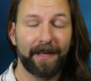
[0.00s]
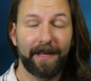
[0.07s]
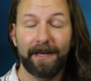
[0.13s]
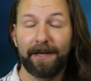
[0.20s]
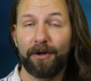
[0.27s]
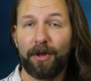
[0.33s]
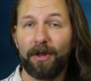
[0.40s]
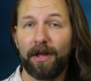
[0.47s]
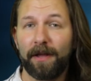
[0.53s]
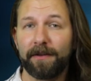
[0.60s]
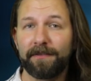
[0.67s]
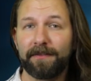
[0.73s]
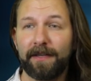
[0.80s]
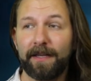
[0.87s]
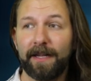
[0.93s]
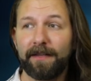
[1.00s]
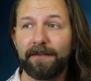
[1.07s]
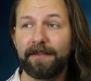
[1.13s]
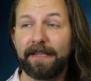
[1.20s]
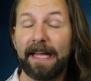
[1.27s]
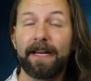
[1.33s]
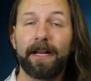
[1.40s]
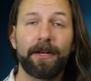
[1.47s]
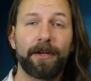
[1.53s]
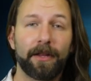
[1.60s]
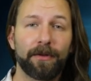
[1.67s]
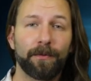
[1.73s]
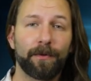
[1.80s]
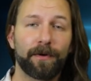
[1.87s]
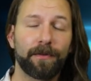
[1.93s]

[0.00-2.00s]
and in all honesty, it's yet another one